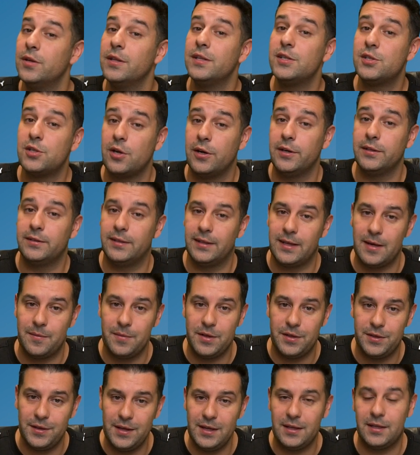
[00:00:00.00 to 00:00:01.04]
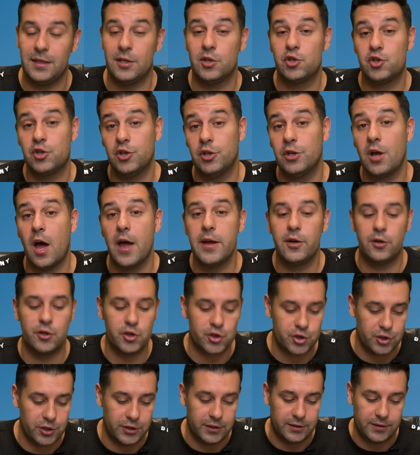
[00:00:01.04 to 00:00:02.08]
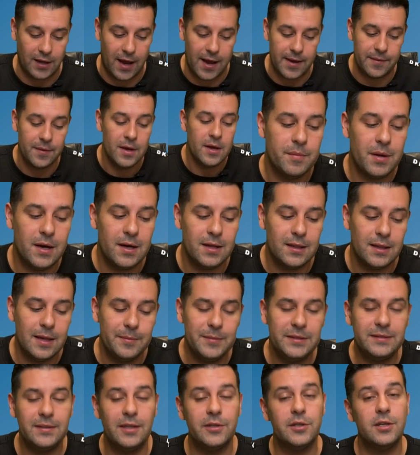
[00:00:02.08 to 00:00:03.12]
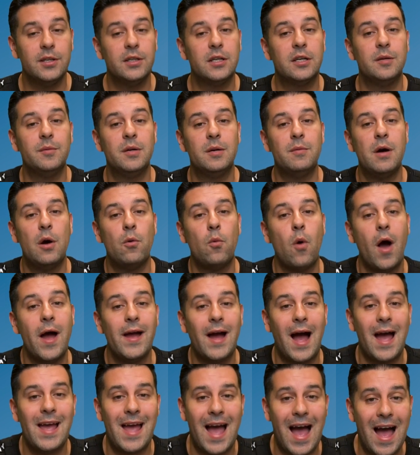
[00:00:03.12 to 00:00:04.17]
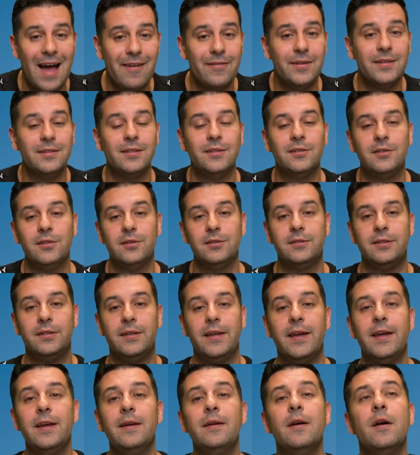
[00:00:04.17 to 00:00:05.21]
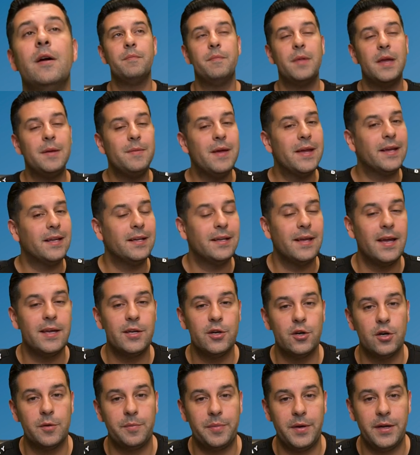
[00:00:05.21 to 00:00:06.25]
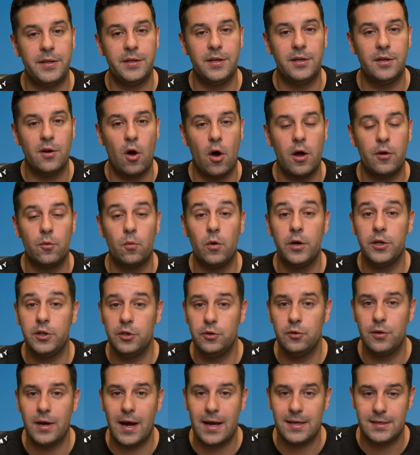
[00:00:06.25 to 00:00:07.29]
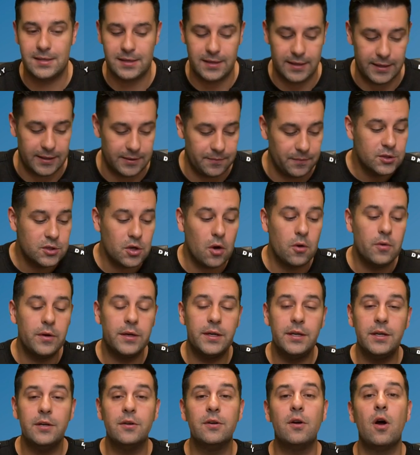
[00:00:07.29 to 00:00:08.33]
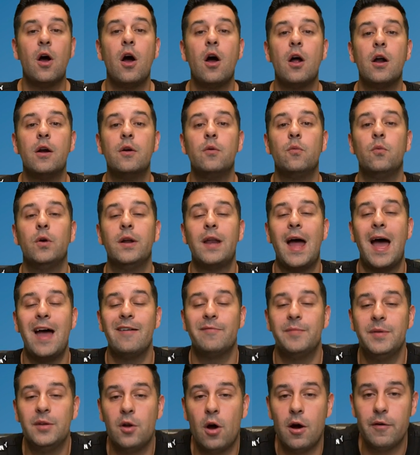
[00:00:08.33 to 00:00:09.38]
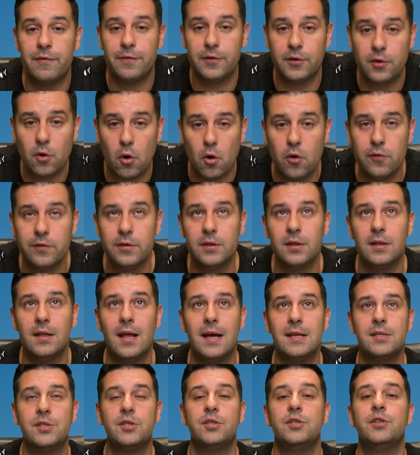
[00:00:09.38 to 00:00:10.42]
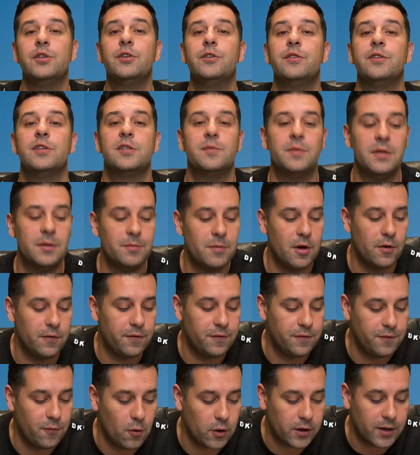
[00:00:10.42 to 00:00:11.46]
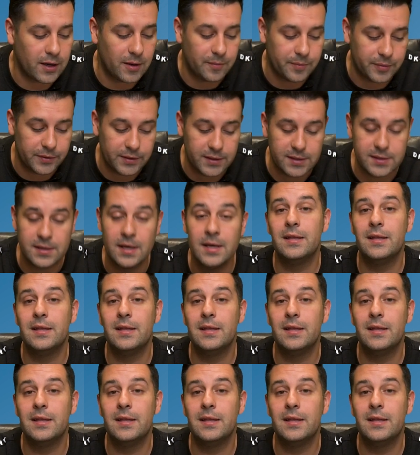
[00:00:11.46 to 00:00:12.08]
really starting to get me thinking, should I or shouldn't I? But let me tell you a little bit about why I haven't until today. Maybe I can get your opinion on what you guys think. So here are what I've been offered over the last year. There's been about four companies